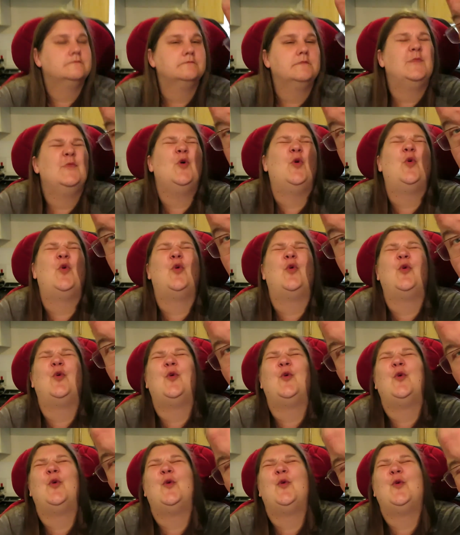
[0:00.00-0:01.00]

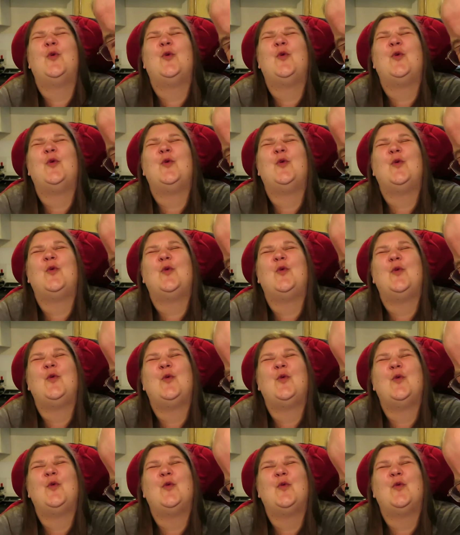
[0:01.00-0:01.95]
(silence)